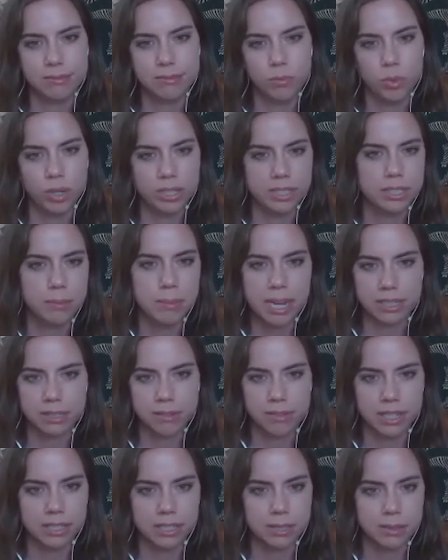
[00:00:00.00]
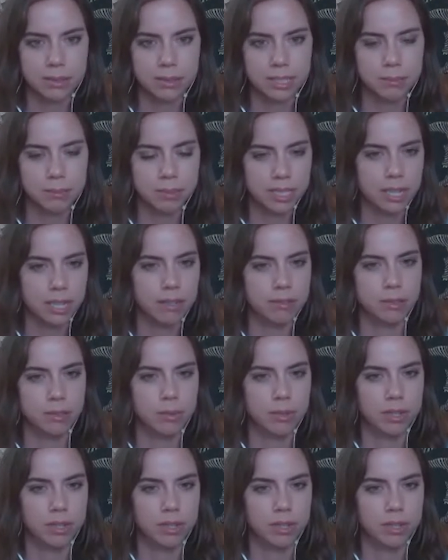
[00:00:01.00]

run some activations themselves?